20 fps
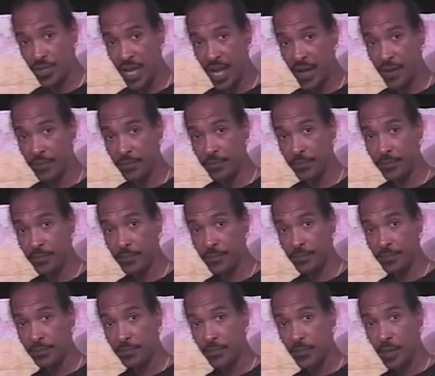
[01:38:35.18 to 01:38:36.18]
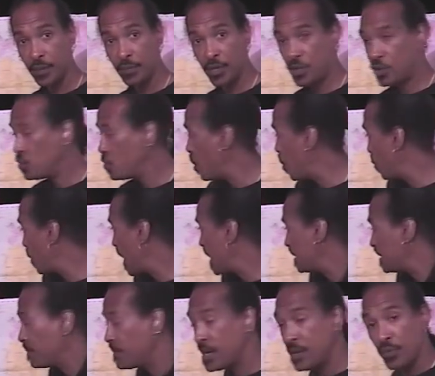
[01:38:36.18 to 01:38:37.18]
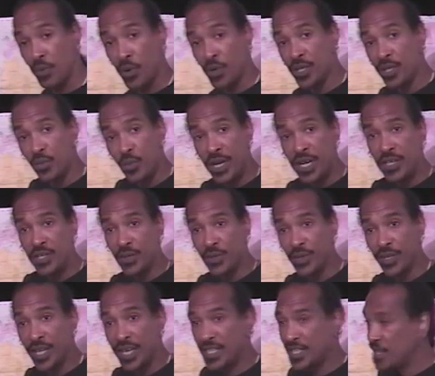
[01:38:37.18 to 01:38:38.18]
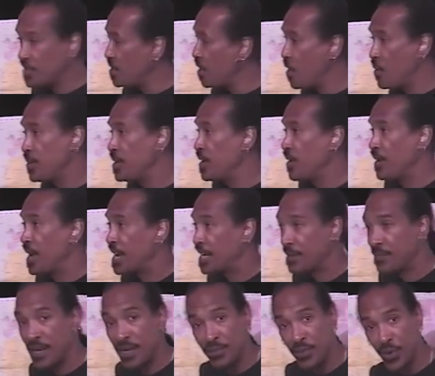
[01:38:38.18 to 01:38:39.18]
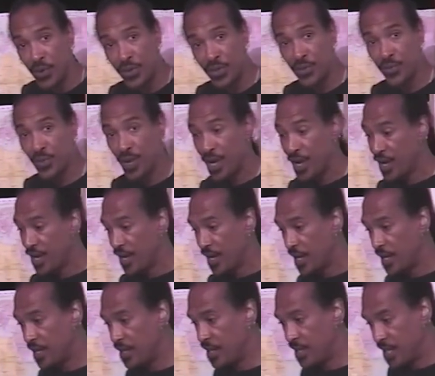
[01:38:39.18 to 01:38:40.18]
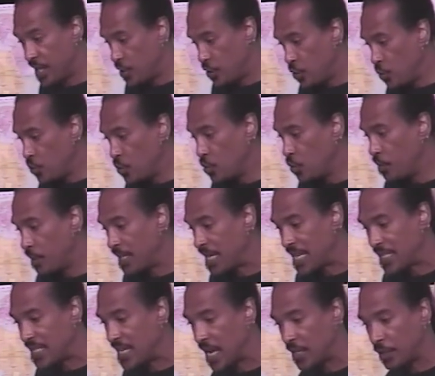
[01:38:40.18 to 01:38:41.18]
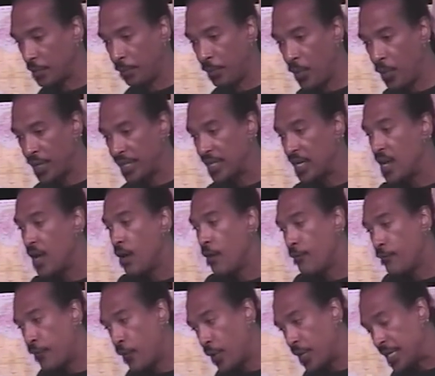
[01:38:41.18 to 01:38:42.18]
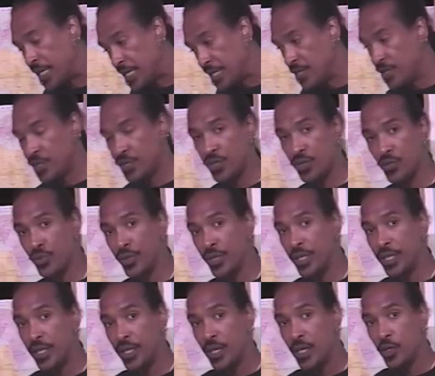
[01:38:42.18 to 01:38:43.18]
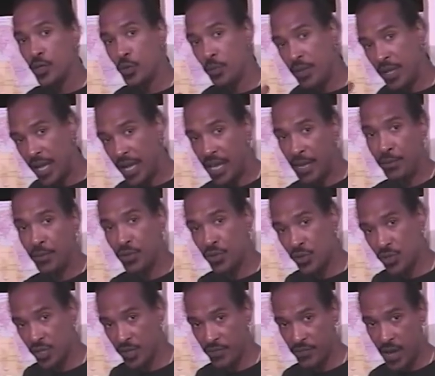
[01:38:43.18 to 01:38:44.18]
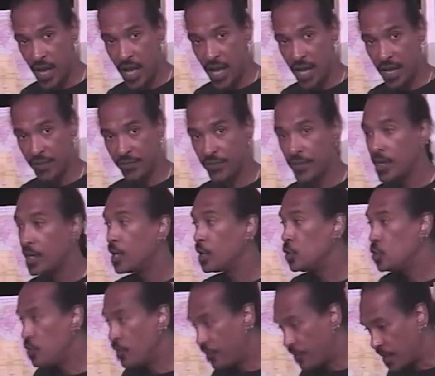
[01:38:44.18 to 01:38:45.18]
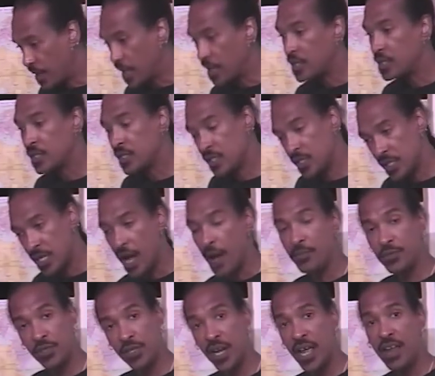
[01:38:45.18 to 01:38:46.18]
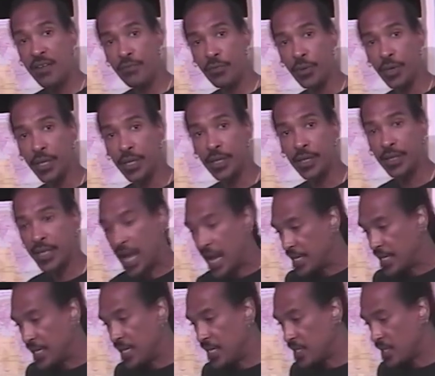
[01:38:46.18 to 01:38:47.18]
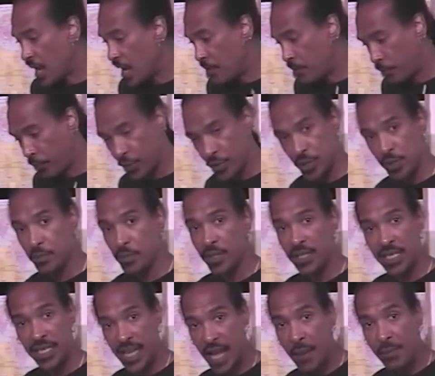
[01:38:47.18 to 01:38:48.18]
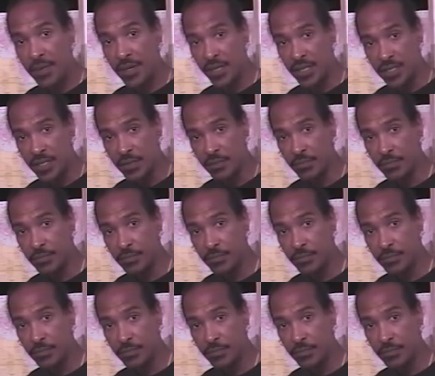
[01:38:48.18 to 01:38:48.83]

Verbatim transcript: now. Mm-hmm. But you don't like them any more than we do. And they said, no, we don't like them any more than... than you do, but that's not the point. For industry to be able to survive, you've got to stop slavery. That is a principle in capitalism.